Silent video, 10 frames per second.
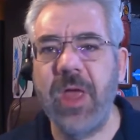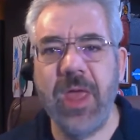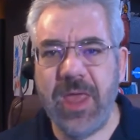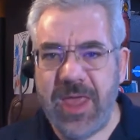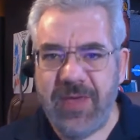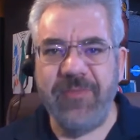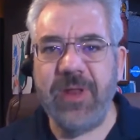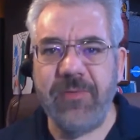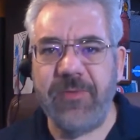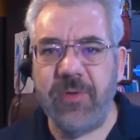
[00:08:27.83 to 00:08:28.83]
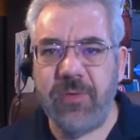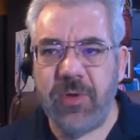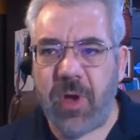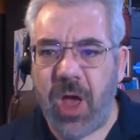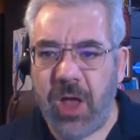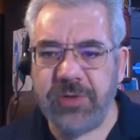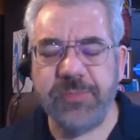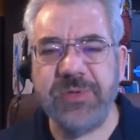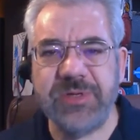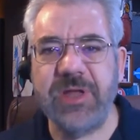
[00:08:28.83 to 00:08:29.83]
even if you're
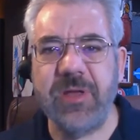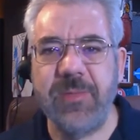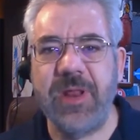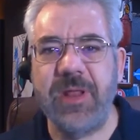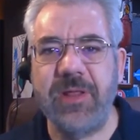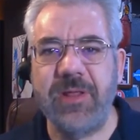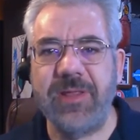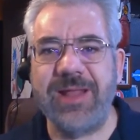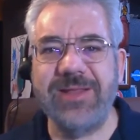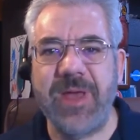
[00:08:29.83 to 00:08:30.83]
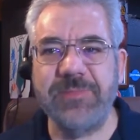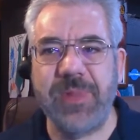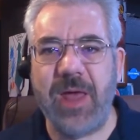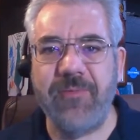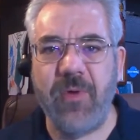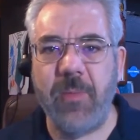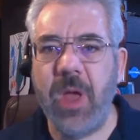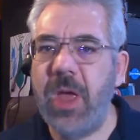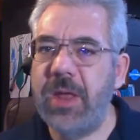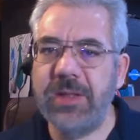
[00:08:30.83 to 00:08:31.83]
100% committed that that's the best platform,
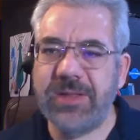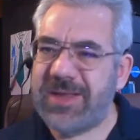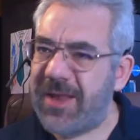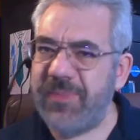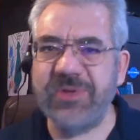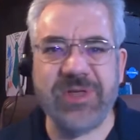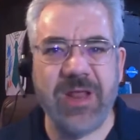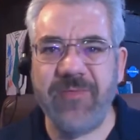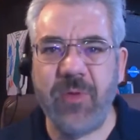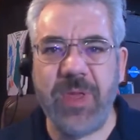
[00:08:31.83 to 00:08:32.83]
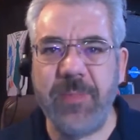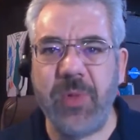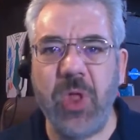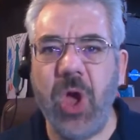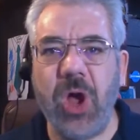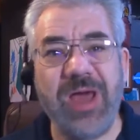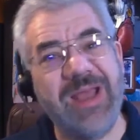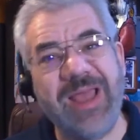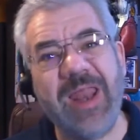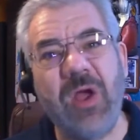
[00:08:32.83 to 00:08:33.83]
10% of your people are going to
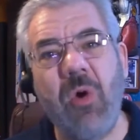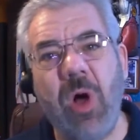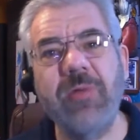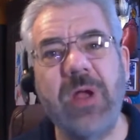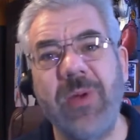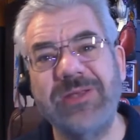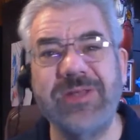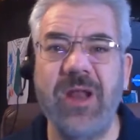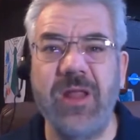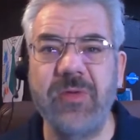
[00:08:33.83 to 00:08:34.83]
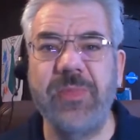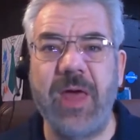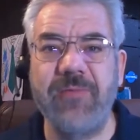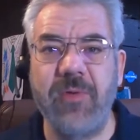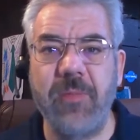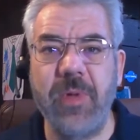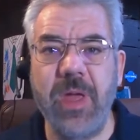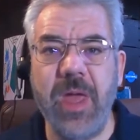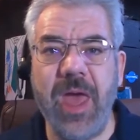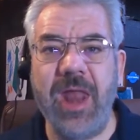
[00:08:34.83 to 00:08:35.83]
get a call request on another platform.
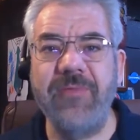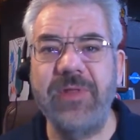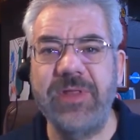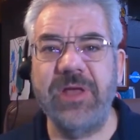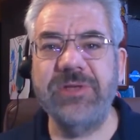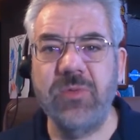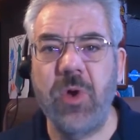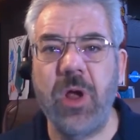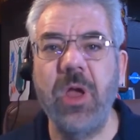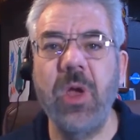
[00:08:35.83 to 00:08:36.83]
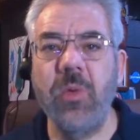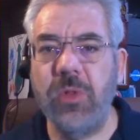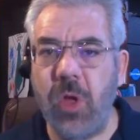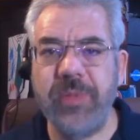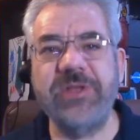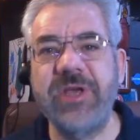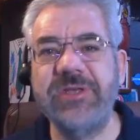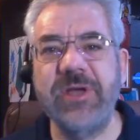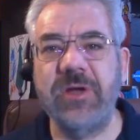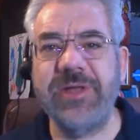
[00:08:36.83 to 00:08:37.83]
And if it doesn't work, we'll all be
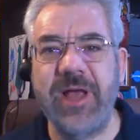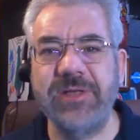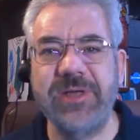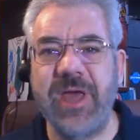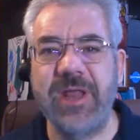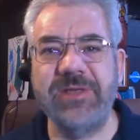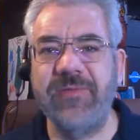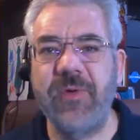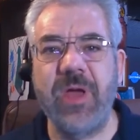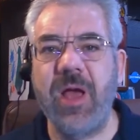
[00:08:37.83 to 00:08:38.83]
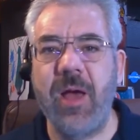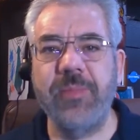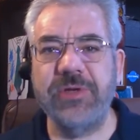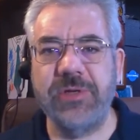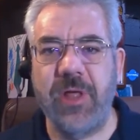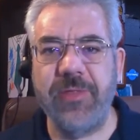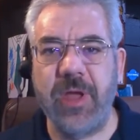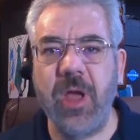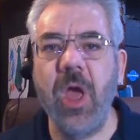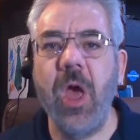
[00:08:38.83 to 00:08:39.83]
chasing our tails again as if we accomplished
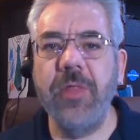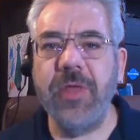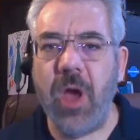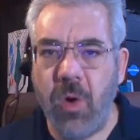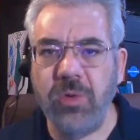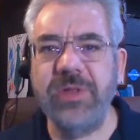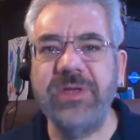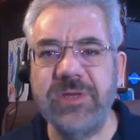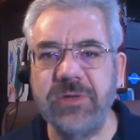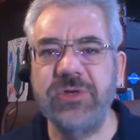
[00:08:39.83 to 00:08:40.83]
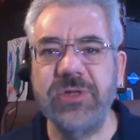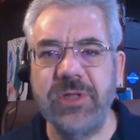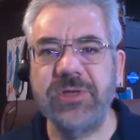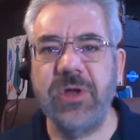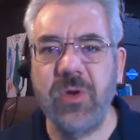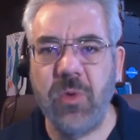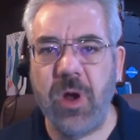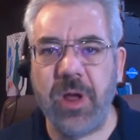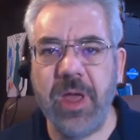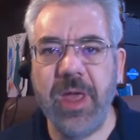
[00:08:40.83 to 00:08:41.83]
nothing. The only solution that's going to
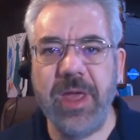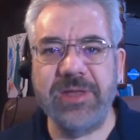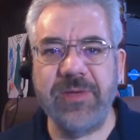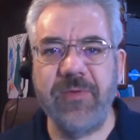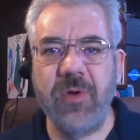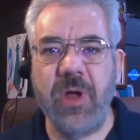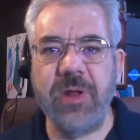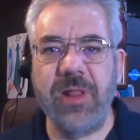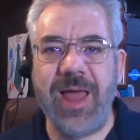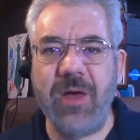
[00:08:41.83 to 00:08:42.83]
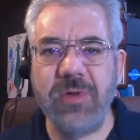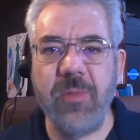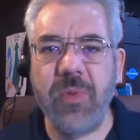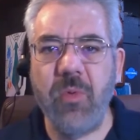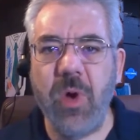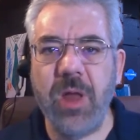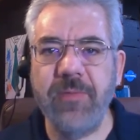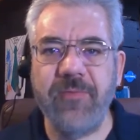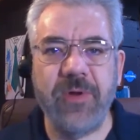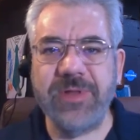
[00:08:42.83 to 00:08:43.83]
work is if you're on cloud number 1
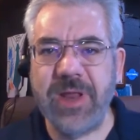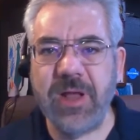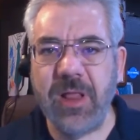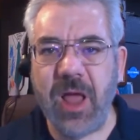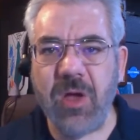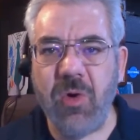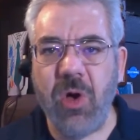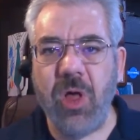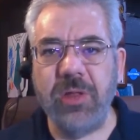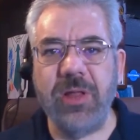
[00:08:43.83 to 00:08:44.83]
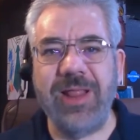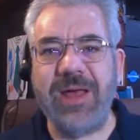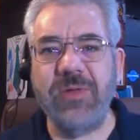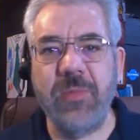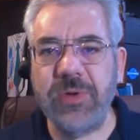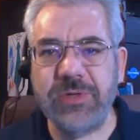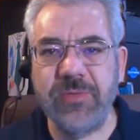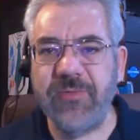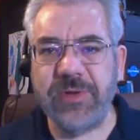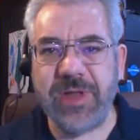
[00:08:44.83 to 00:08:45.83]
for a 10 o'clock call and cloud number 2
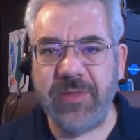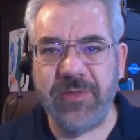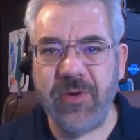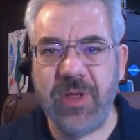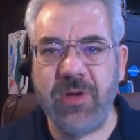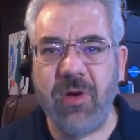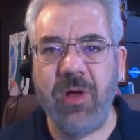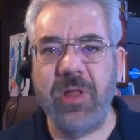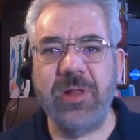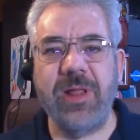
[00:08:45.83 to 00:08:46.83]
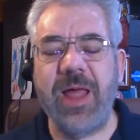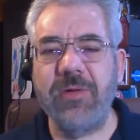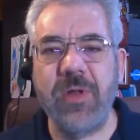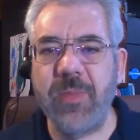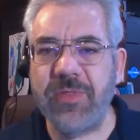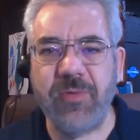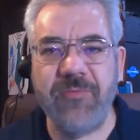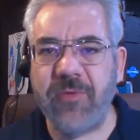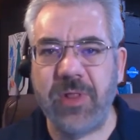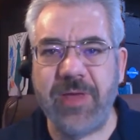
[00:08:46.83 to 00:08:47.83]
for a 10:30 call and cloud number 3
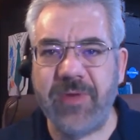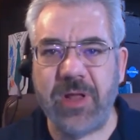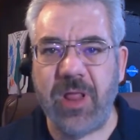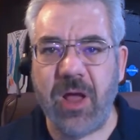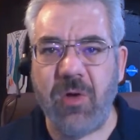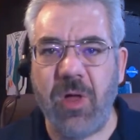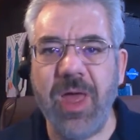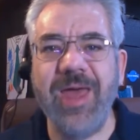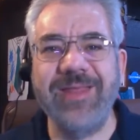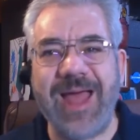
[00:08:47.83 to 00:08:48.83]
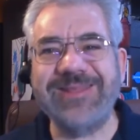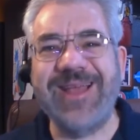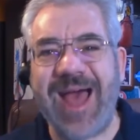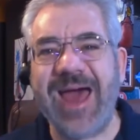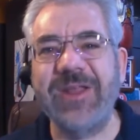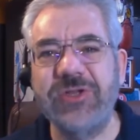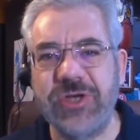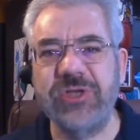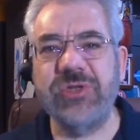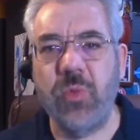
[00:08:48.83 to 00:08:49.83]
for an 11 o'clock call. That's got to
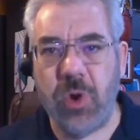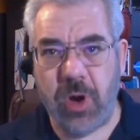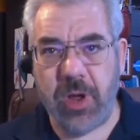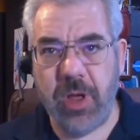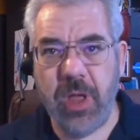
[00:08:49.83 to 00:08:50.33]
just work.